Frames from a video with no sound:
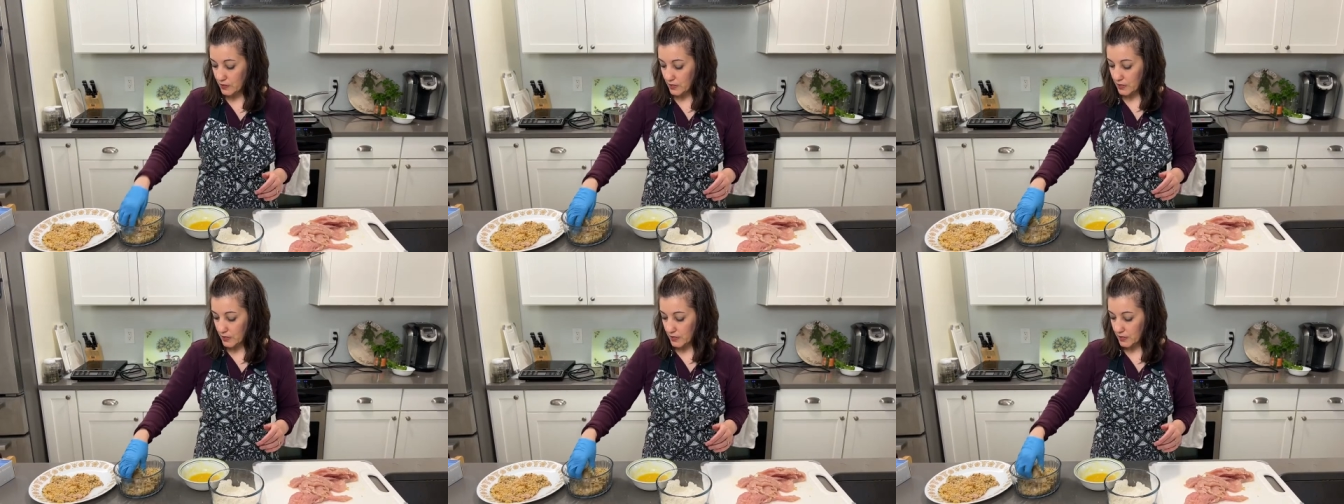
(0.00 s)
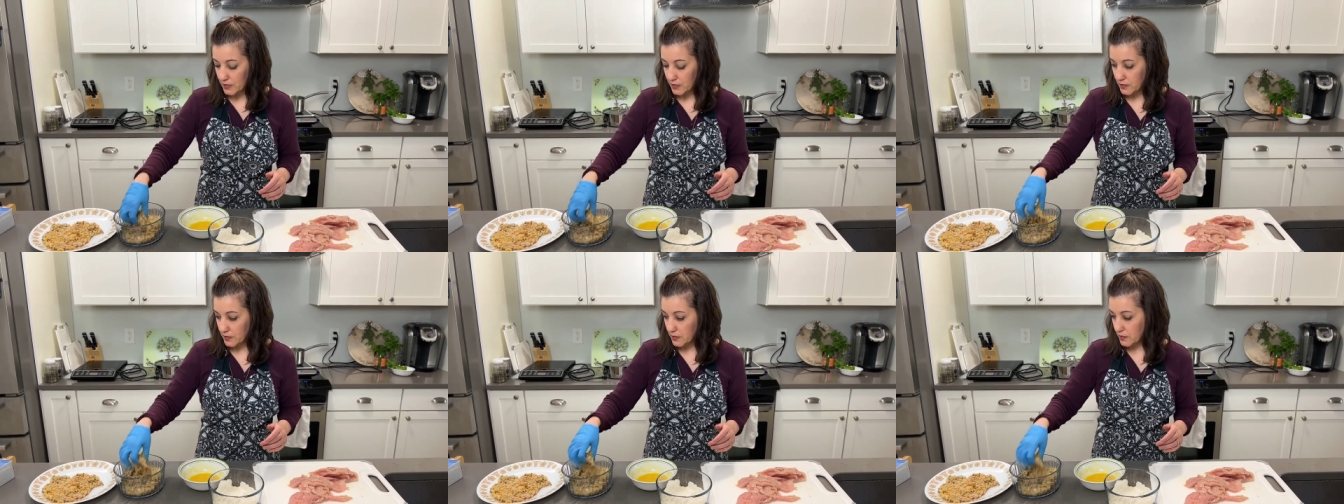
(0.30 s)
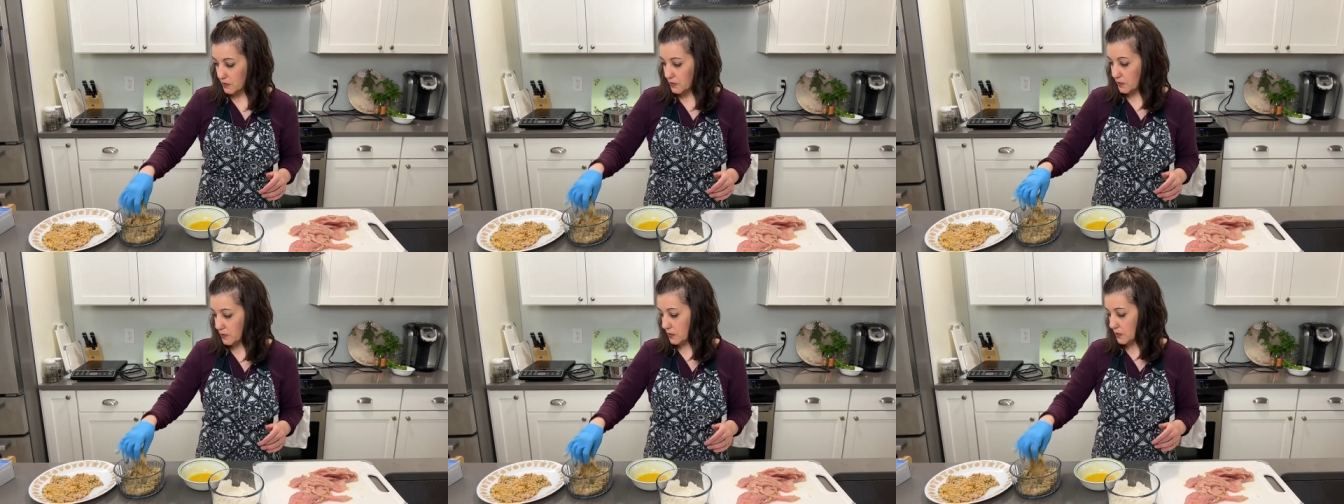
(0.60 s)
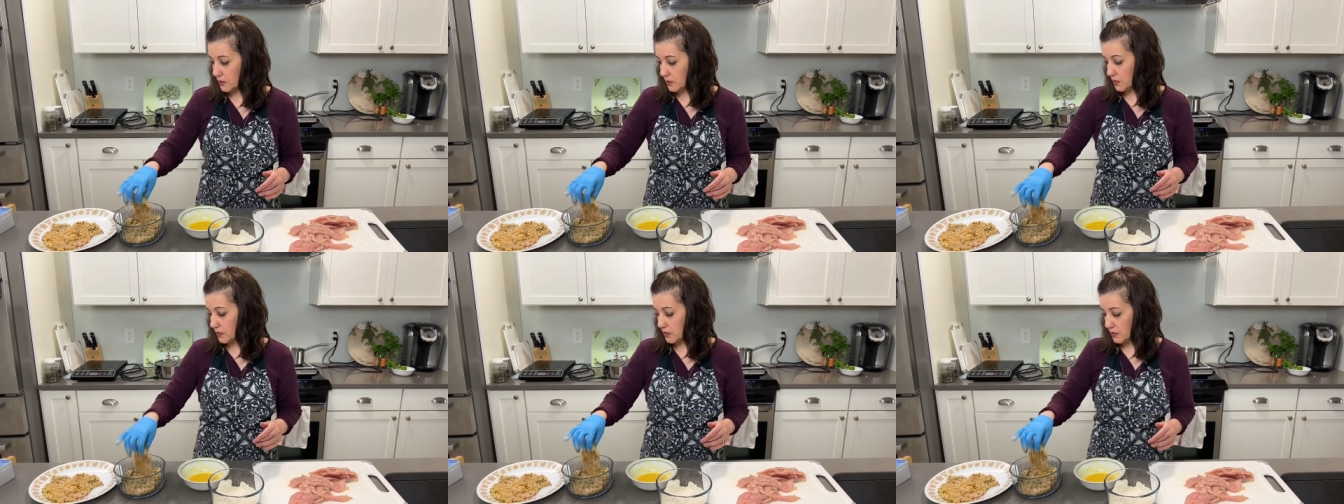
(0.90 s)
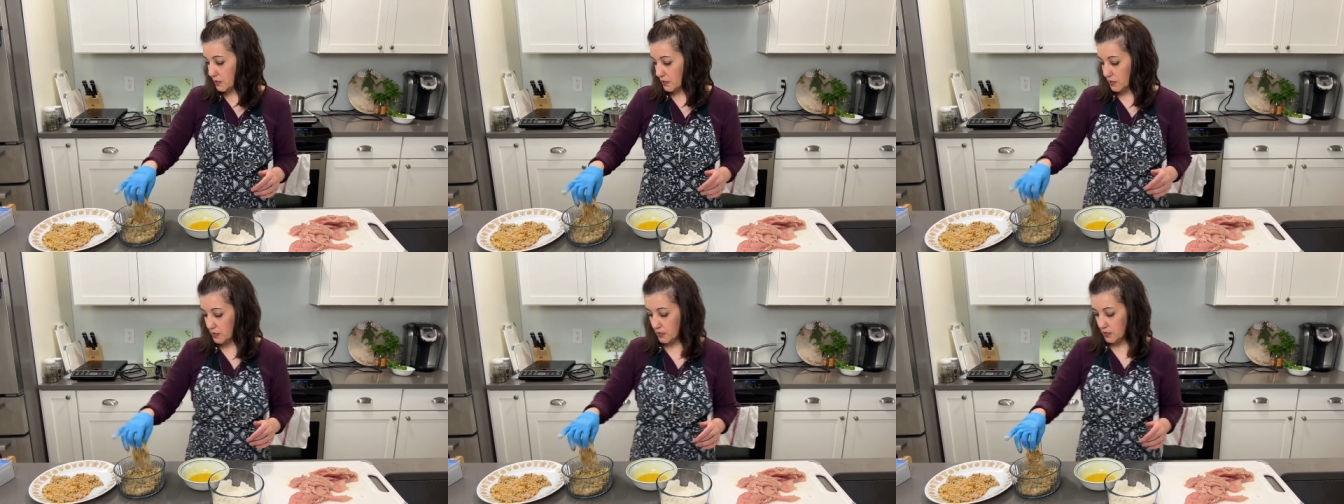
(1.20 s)
guys,
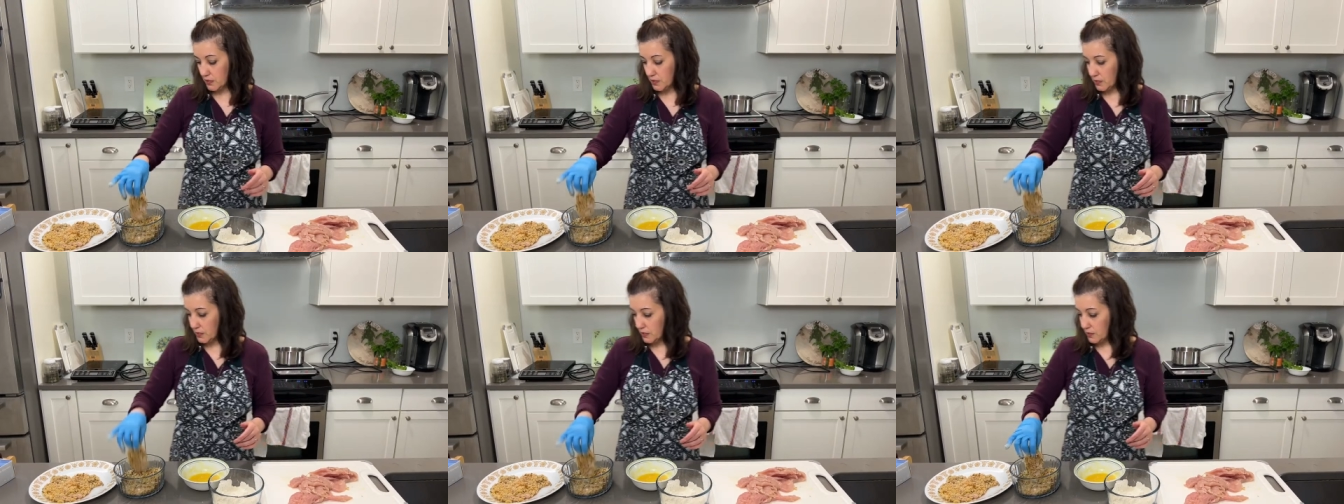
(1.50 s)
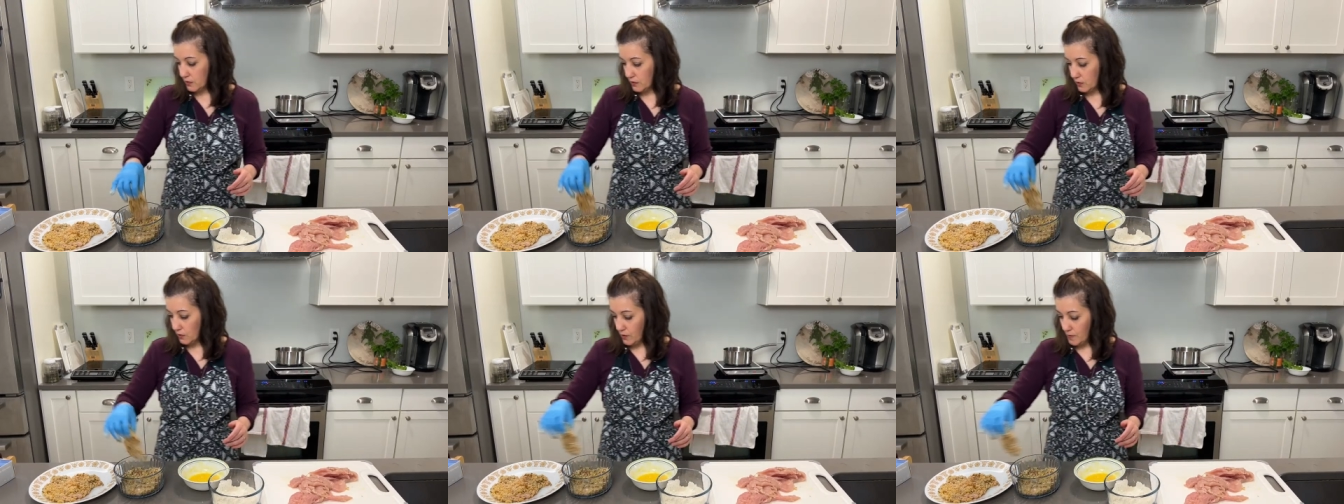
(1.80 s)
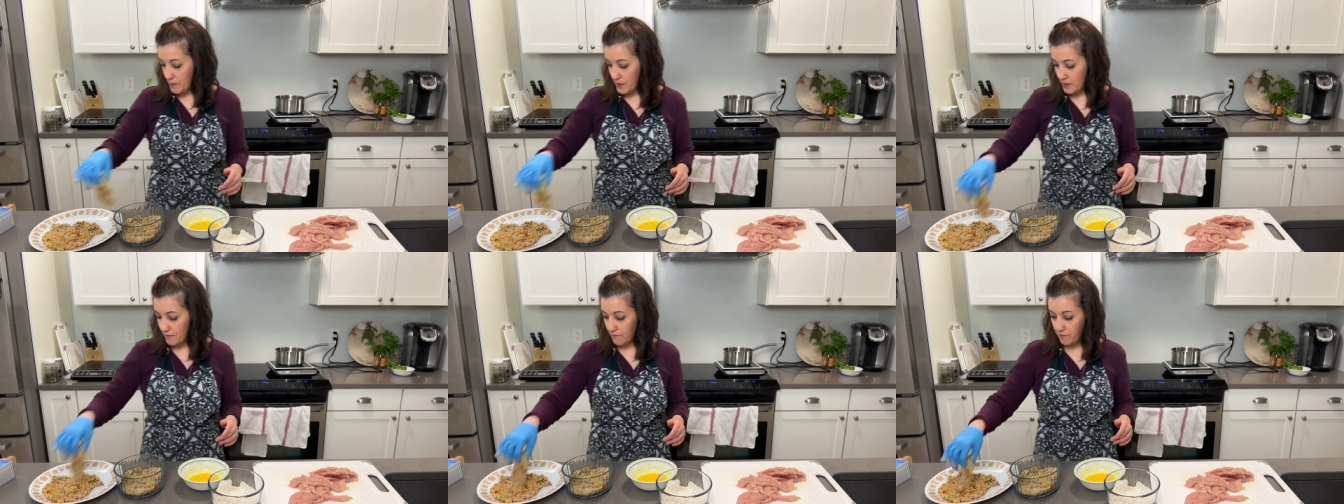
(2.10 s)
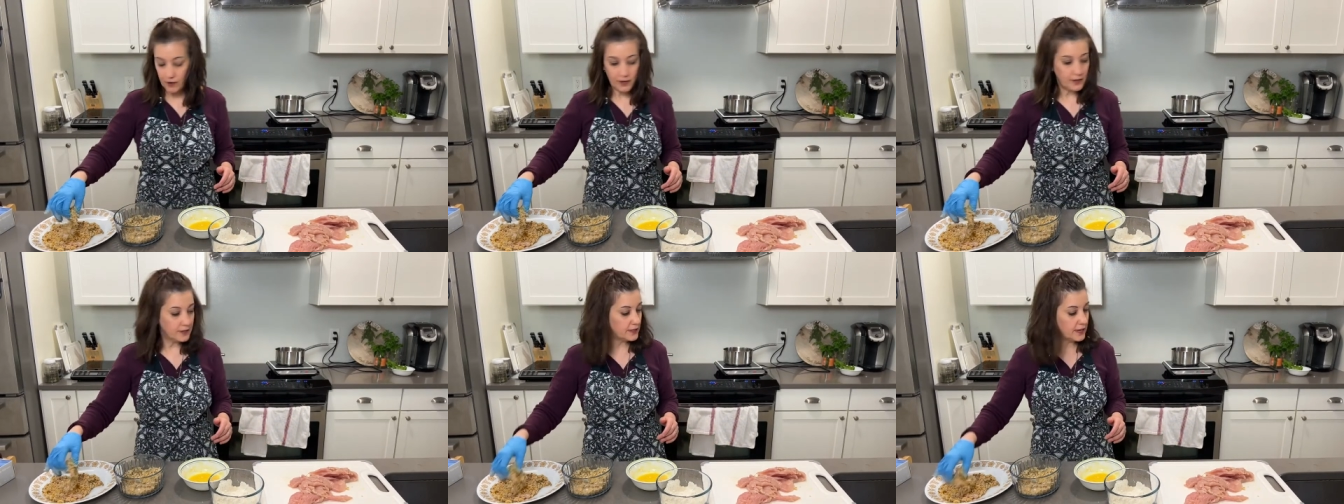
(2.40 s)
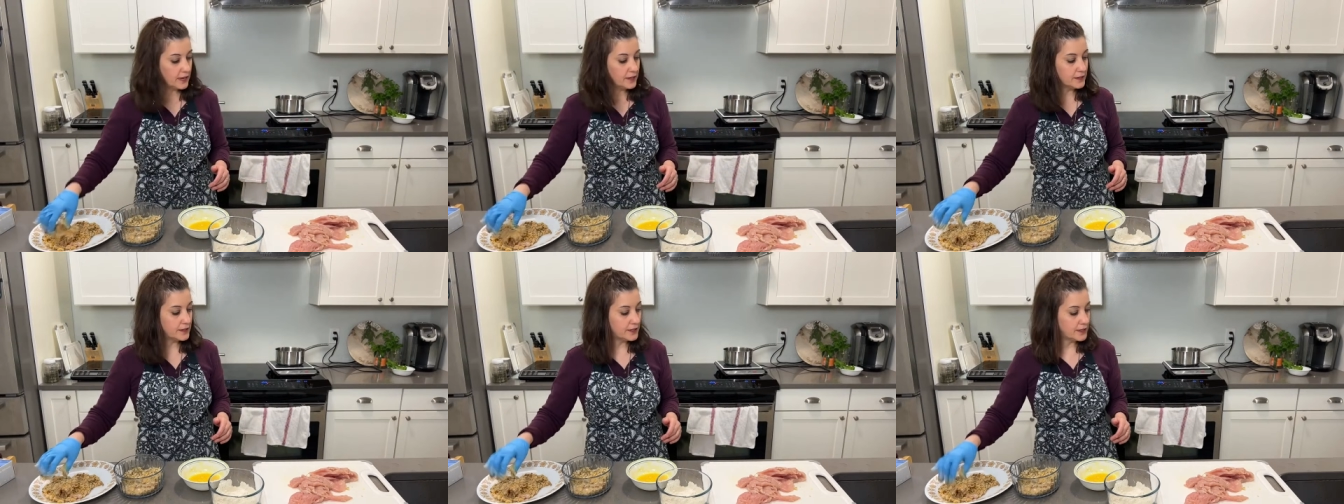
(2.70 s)
how all my friends
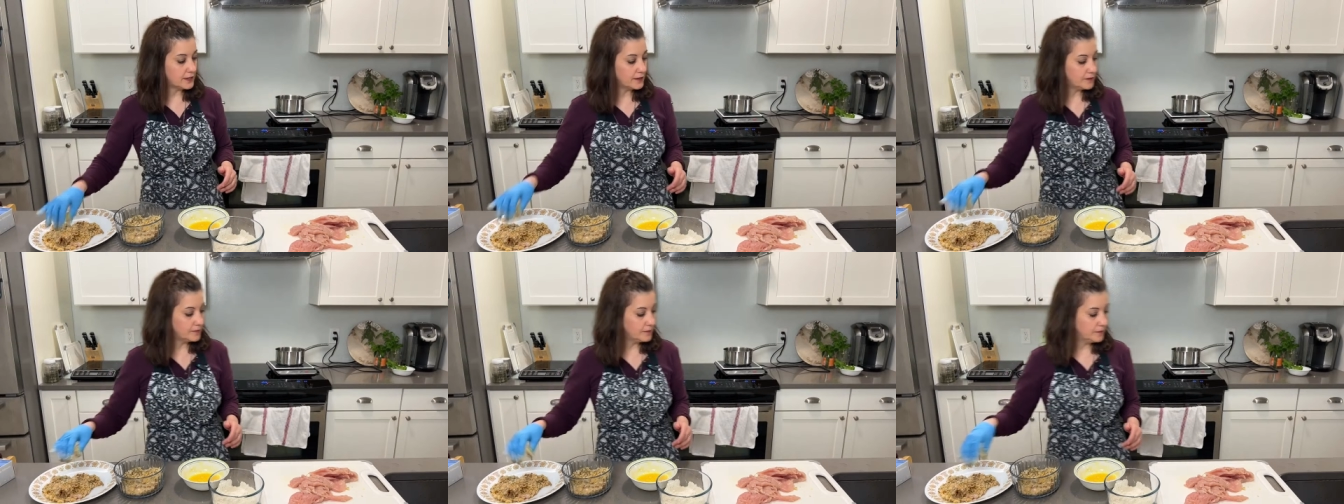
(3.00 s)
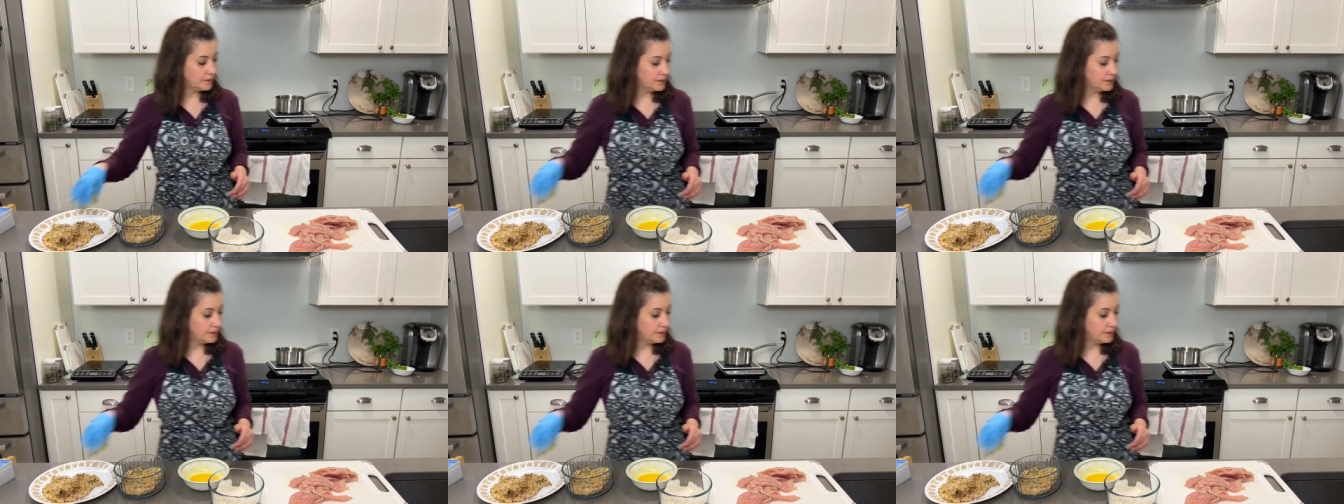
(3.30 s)
out there,